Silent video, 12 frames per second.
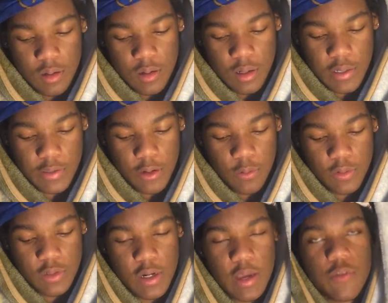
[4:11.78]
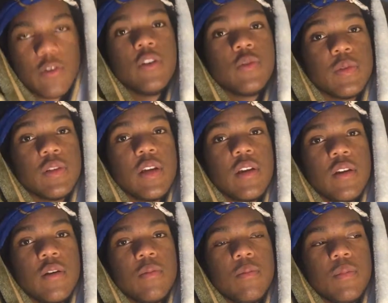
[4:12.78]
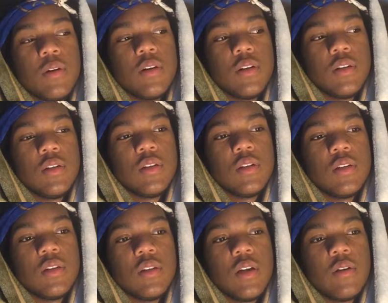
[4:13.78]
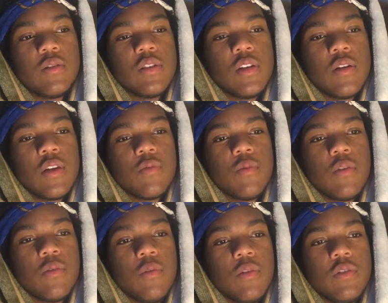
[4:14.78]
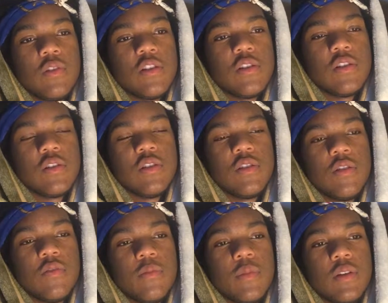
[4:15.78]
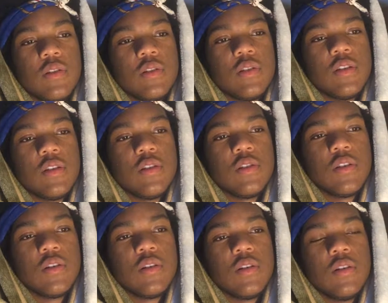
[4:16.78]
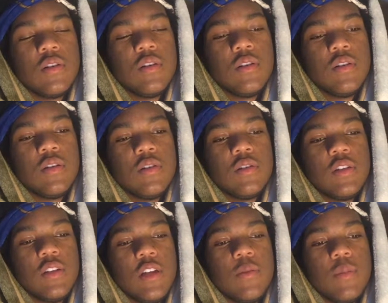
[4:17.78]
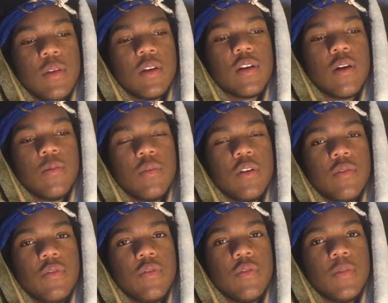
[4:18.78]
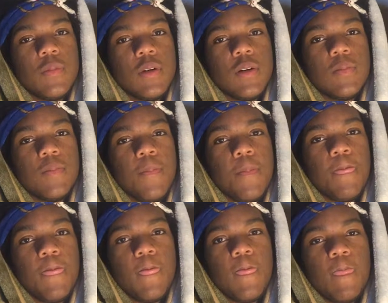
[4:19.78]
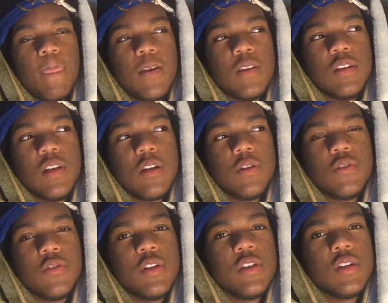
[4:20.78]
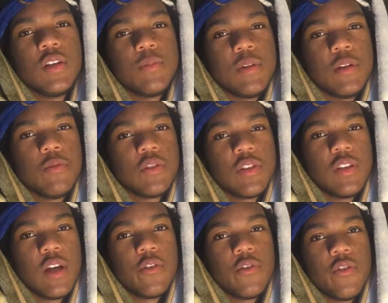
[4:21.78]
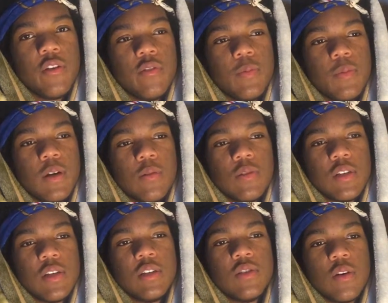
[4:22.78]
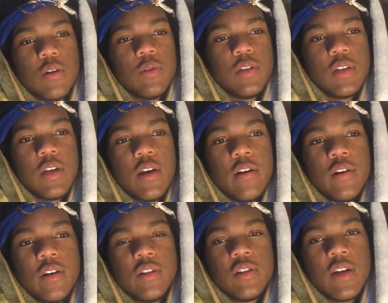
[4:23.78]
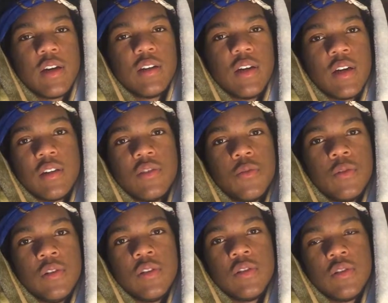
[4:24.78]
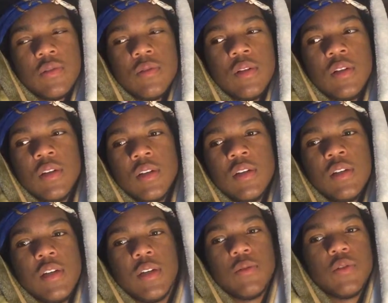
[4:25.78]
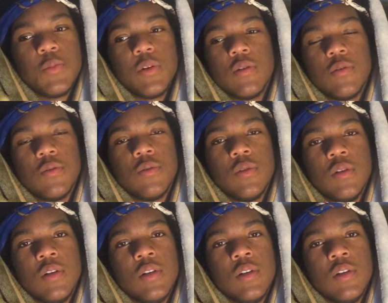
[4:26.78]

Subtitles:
I thought I wasn't gonna have a Christmas that year, but I would say like one of the realest things that she done in this instance was she did get me like a couple gifts from like the Dollar Tree. I mean, it was Dollar Tree gifts, but I was a kid, so I really didn't care. I just got toys. It was pretty cool.